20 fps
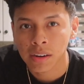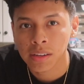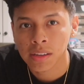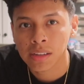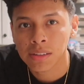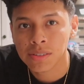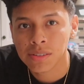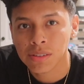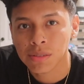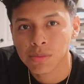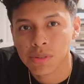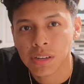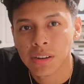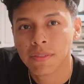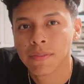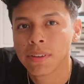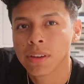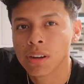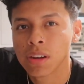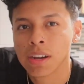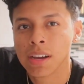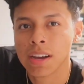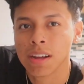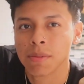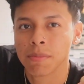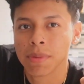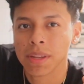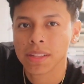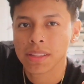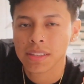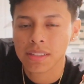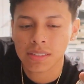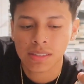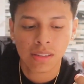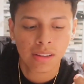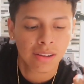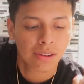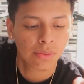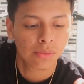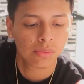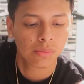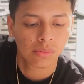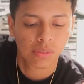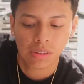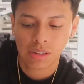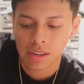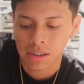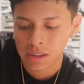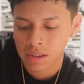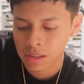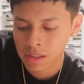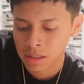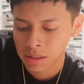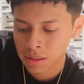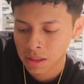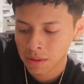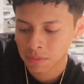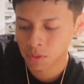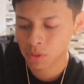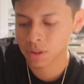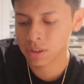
right, you all so I'm trying to figure out how to make this now. I have no